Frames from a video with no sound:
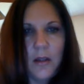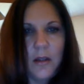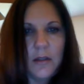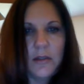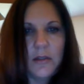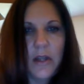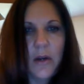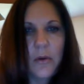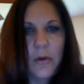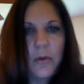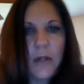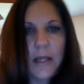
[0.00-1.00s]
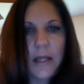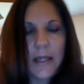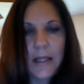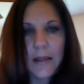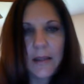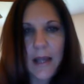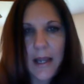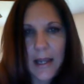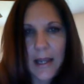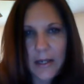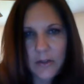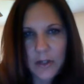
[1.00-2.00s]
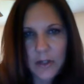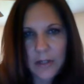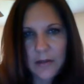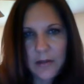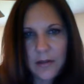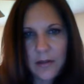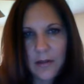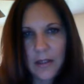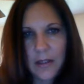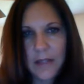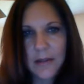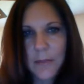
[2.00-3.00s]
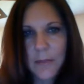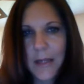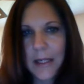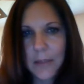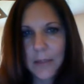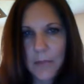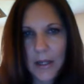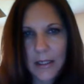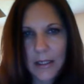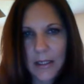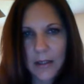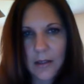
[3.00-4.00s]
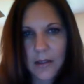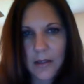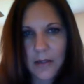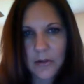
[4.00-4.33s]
So again, that agent isn't making money unless